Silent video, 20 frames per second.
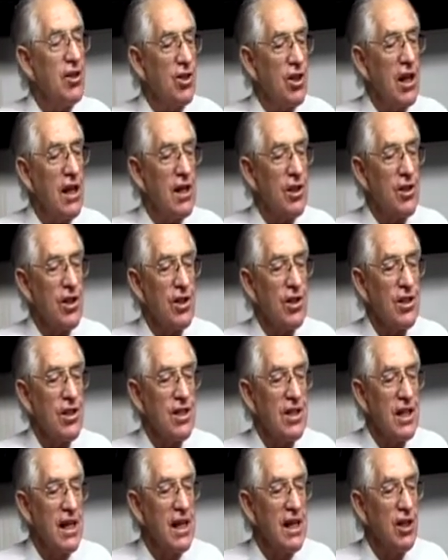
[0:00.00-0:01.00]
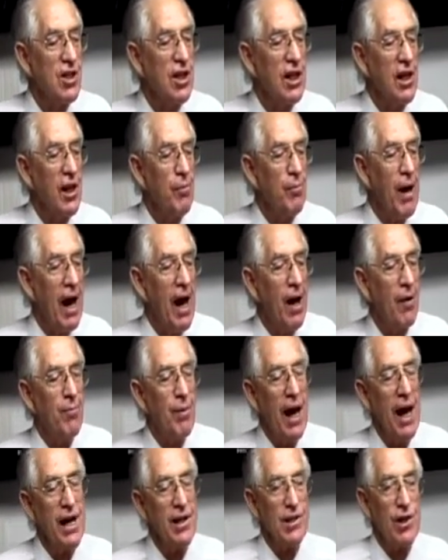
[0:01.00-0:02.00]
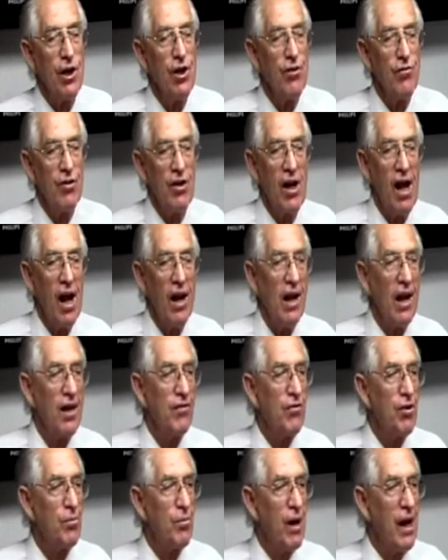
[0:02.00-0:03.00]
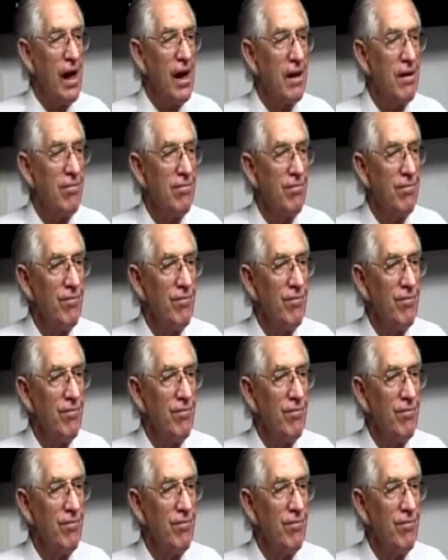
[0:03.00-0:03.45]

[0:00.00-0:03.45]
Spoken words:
Jesus' teaching about Passover and unleavened bread.